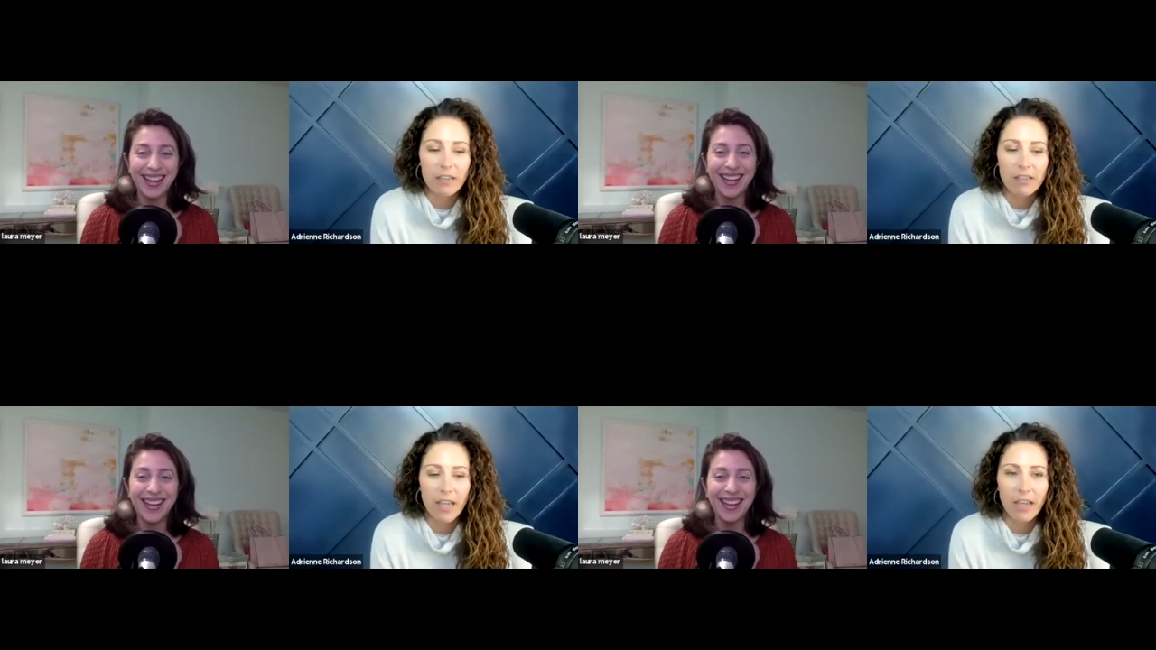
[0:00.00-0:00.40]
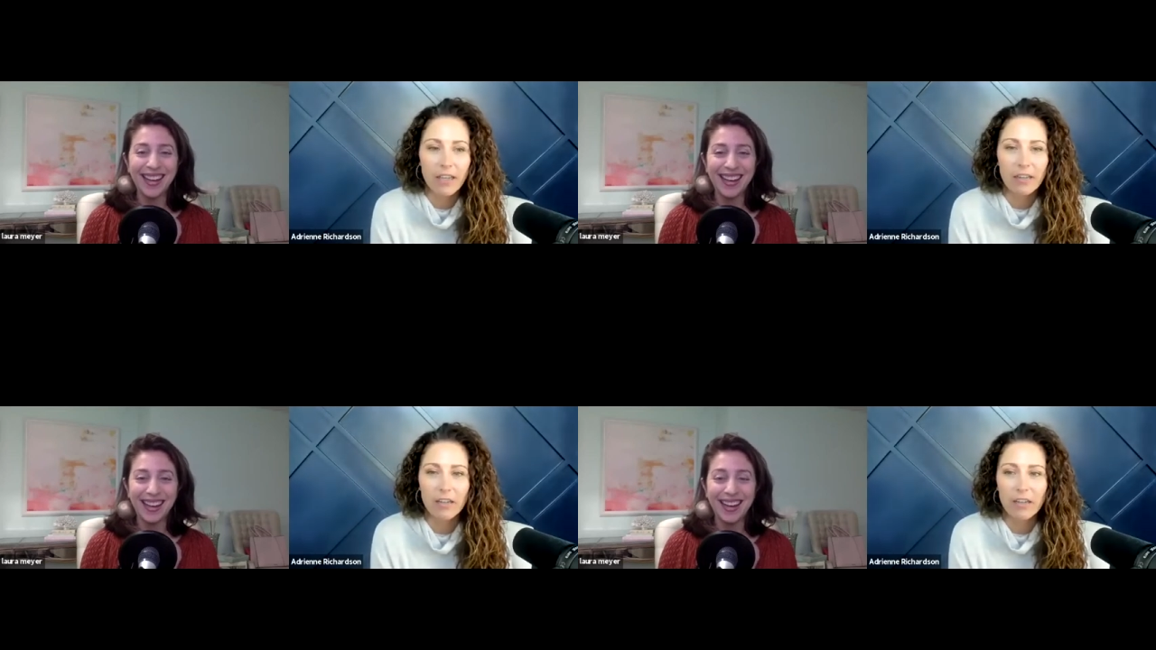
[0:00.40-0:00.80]
Speaker 1: that,
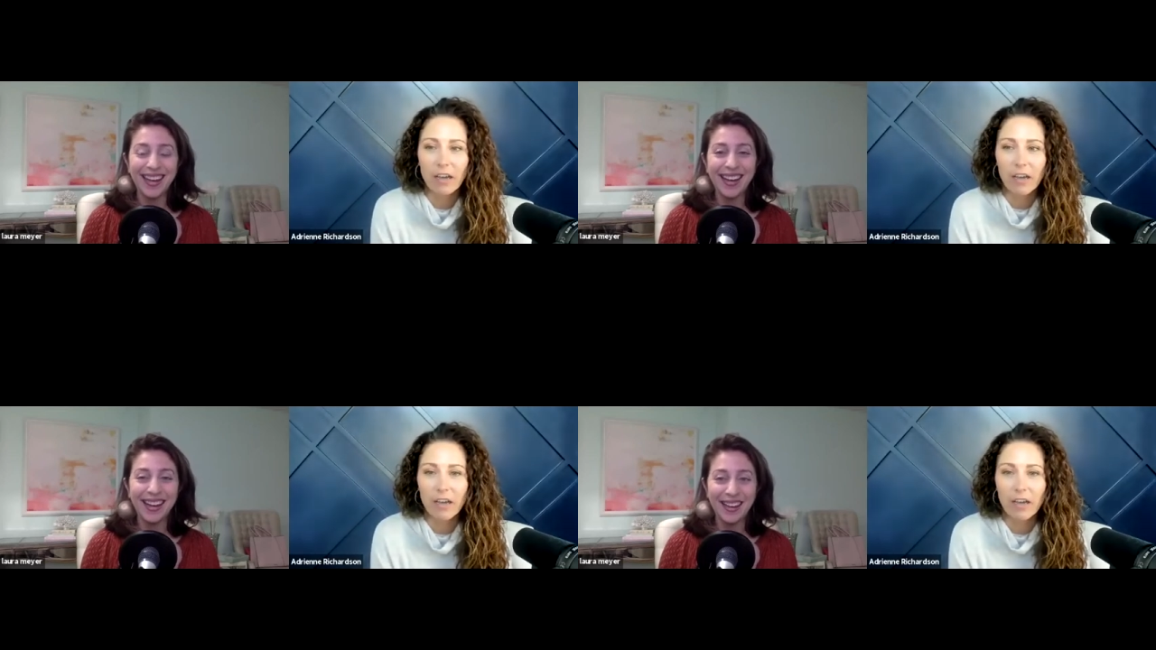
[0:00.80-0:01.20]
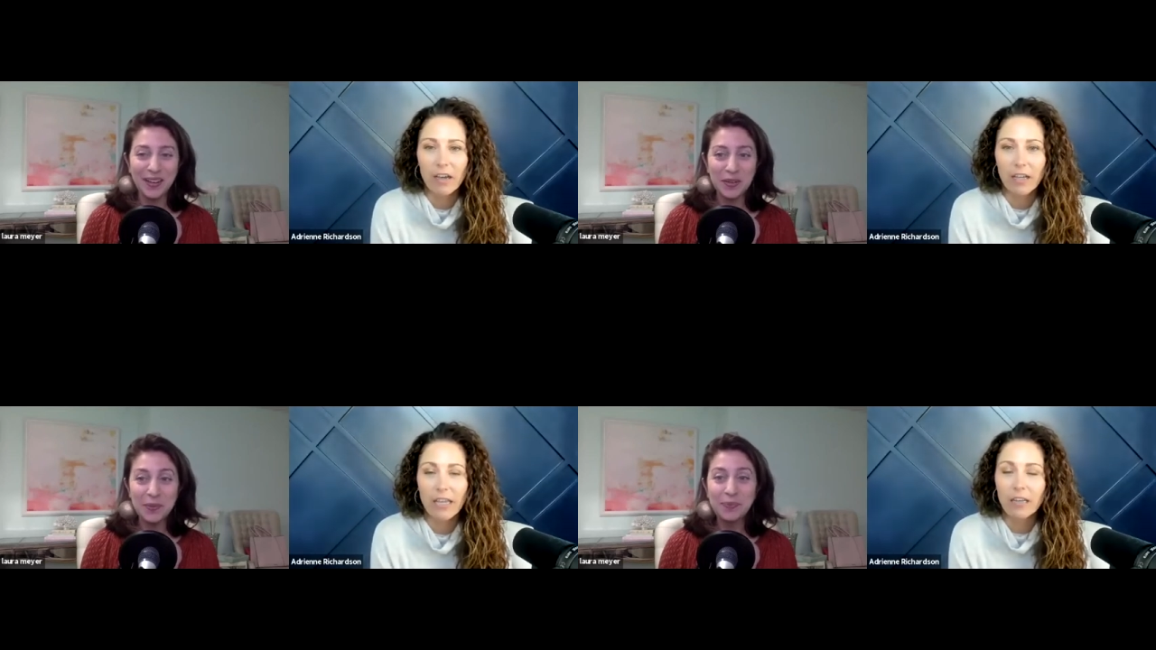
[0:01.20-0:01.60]
uh,
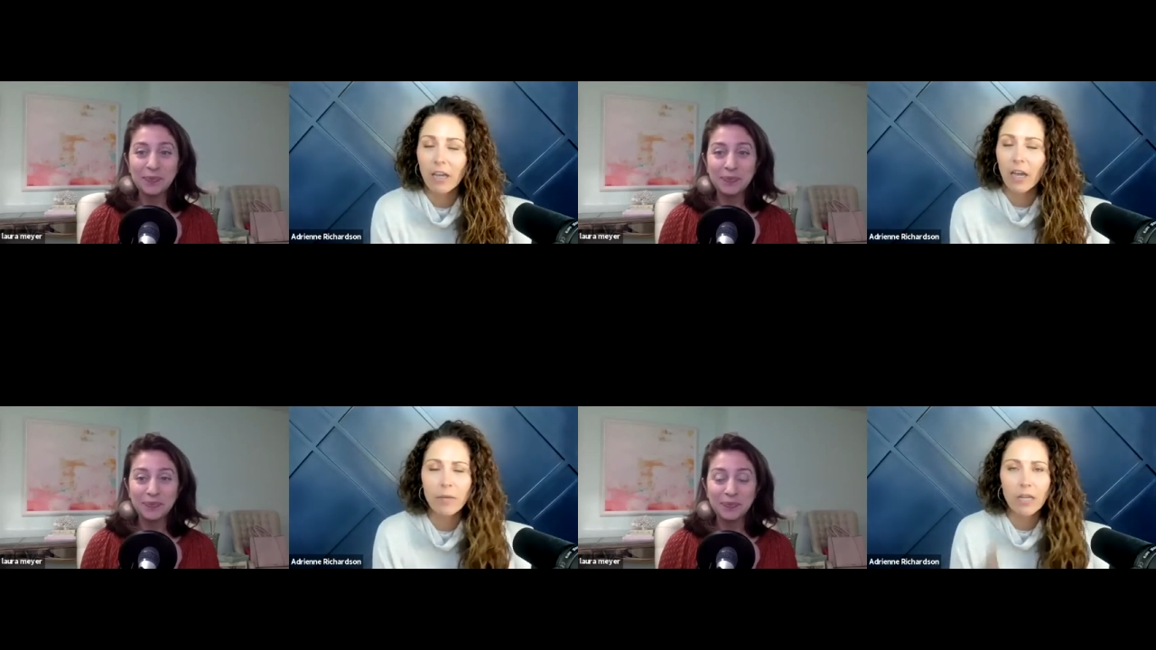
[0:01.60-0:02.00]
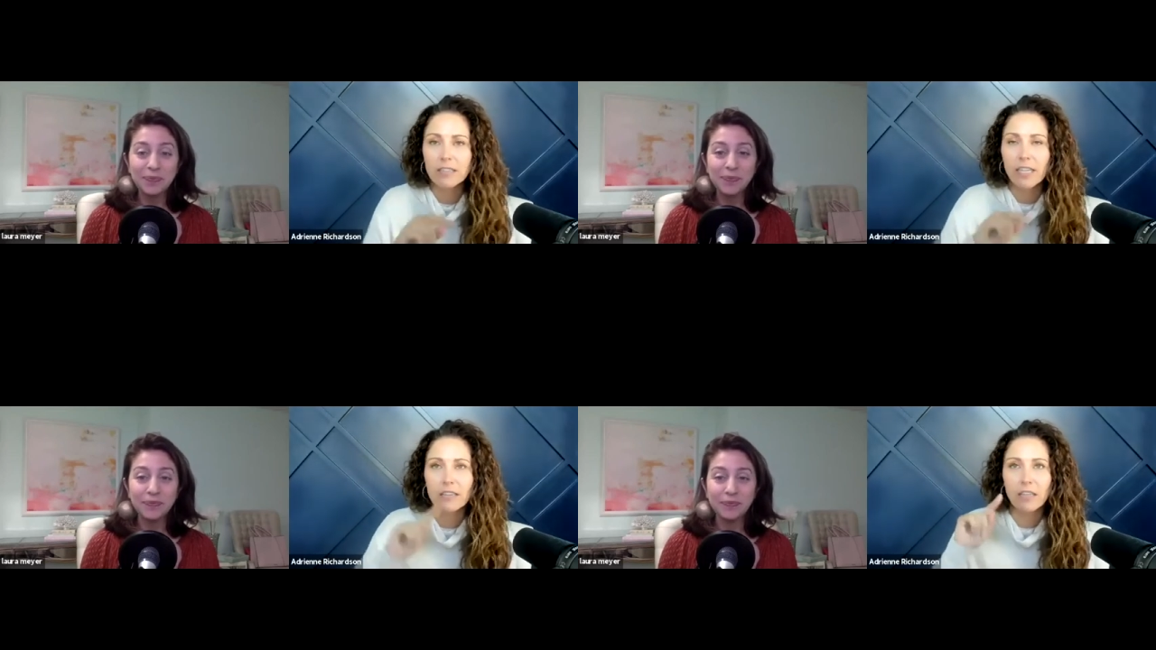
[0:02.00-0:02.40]
and not, I'm not
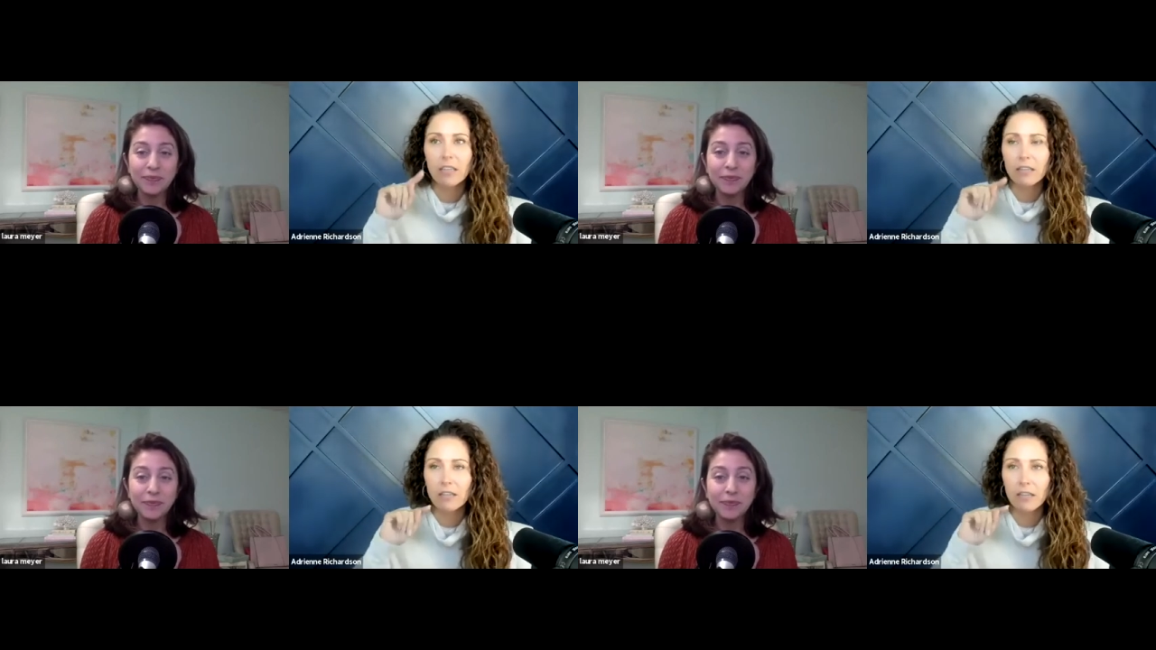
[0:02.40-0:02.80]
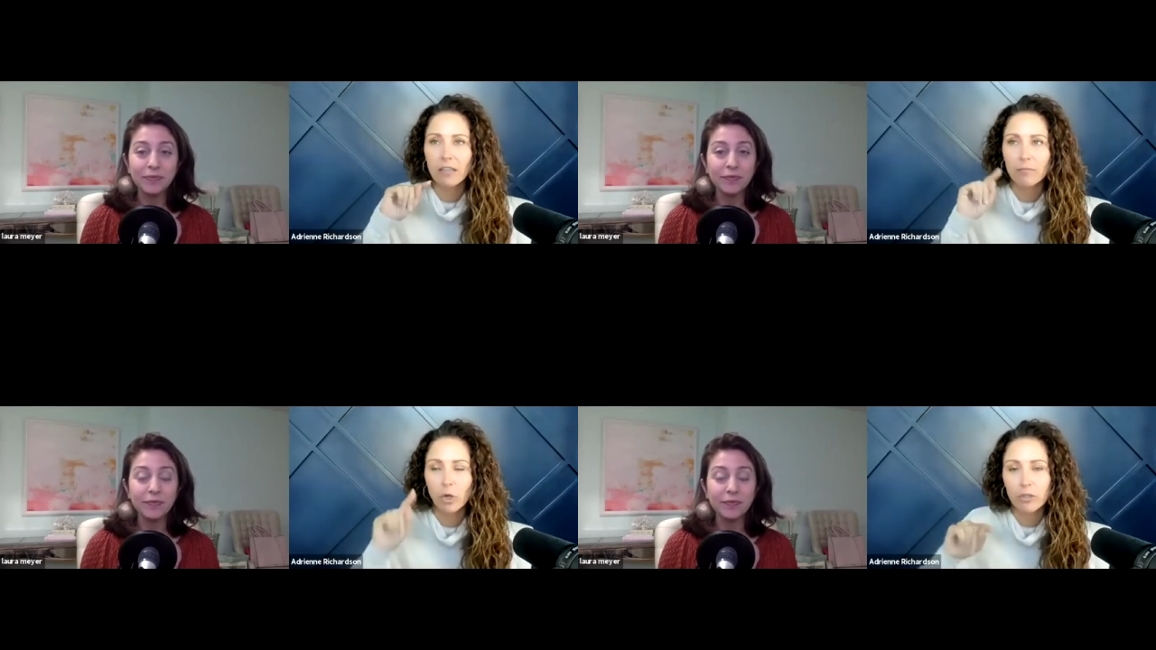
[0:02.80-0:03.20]
saying that the
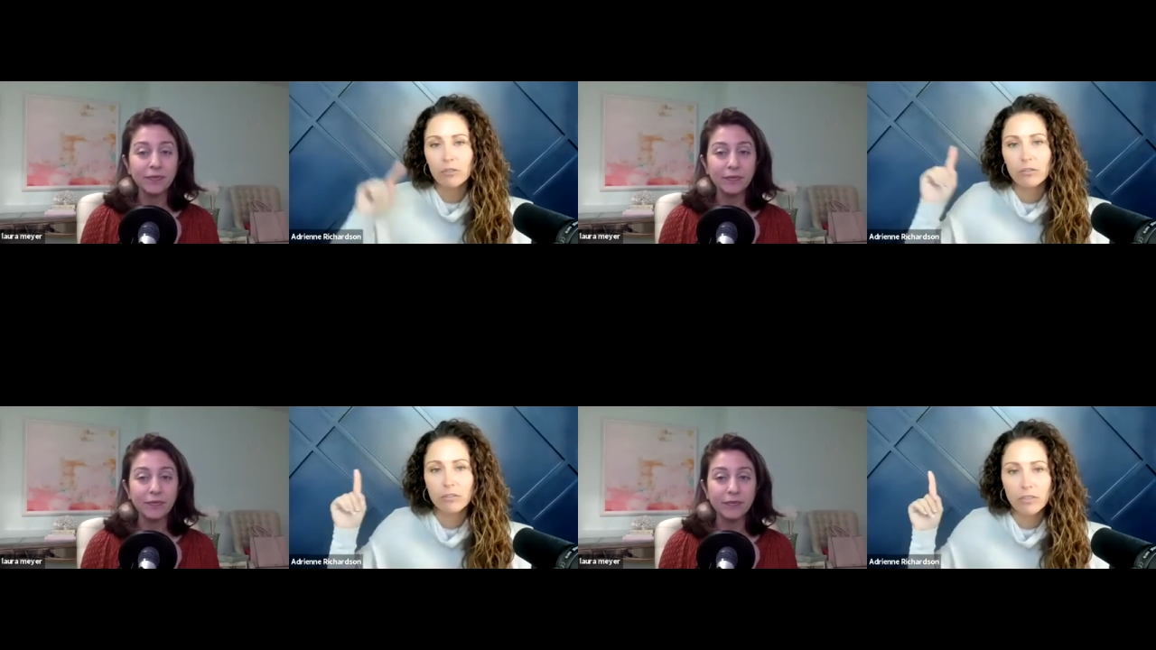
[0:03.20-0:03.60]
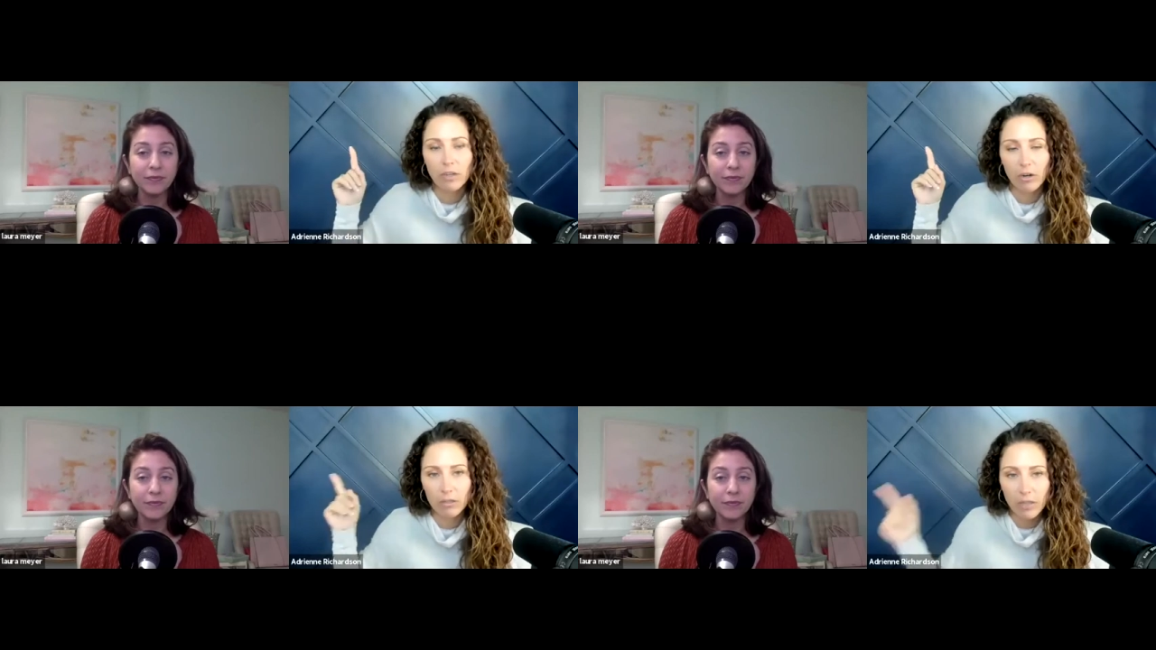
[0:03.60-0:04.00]
marketers
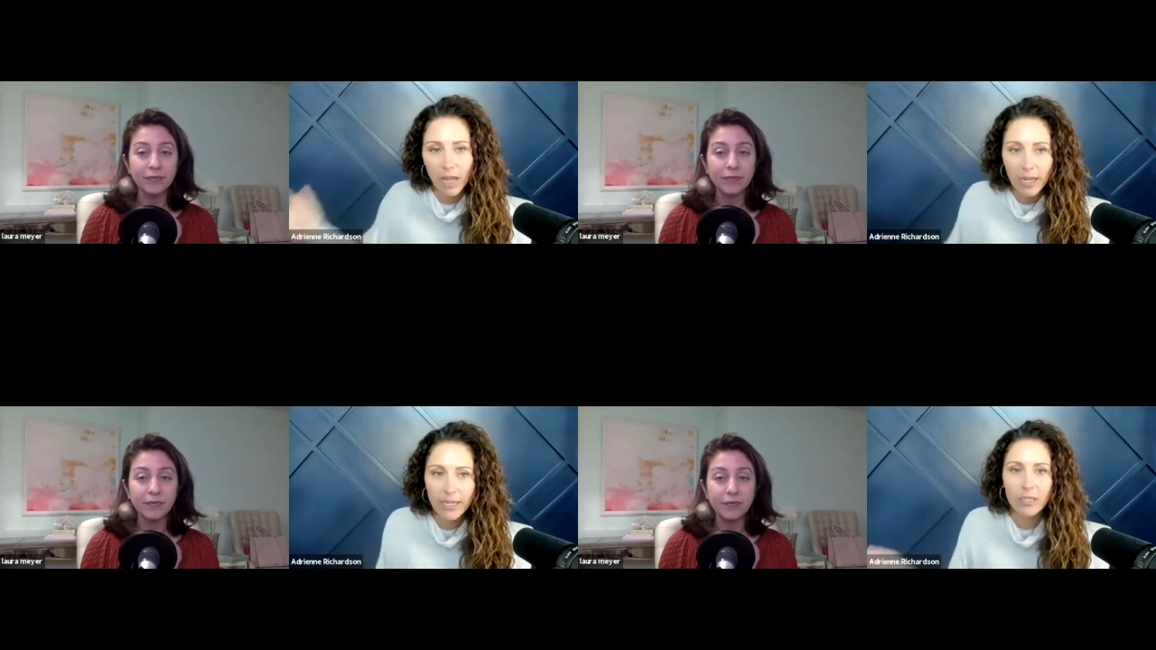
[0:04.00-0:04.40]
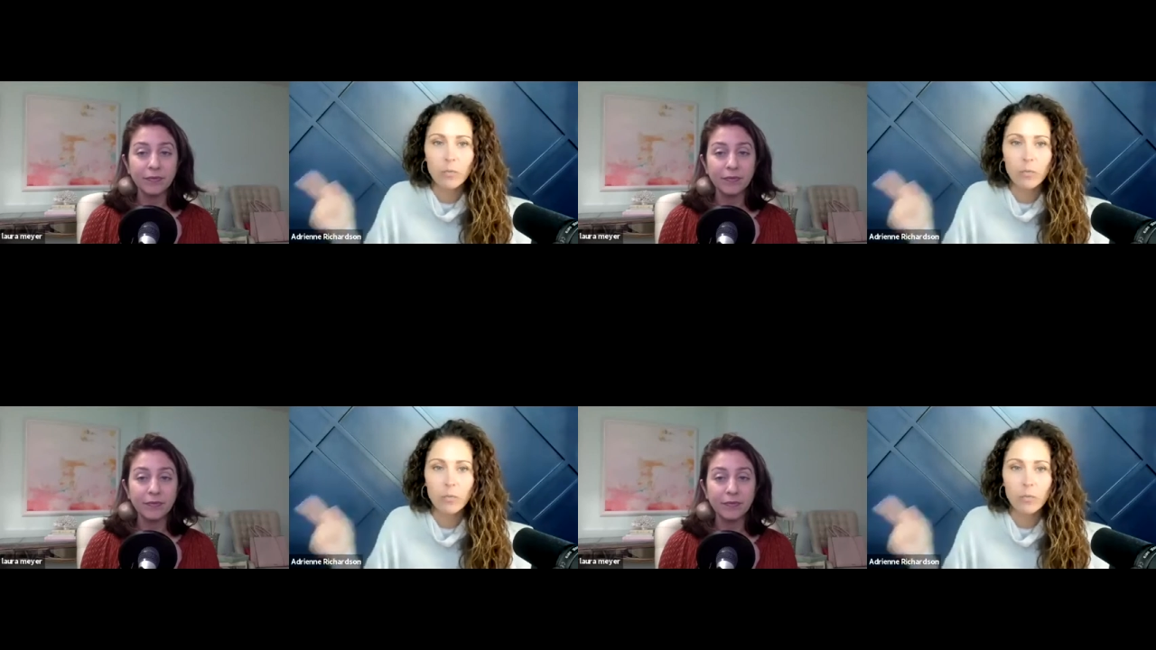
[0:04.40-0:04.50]
are lying.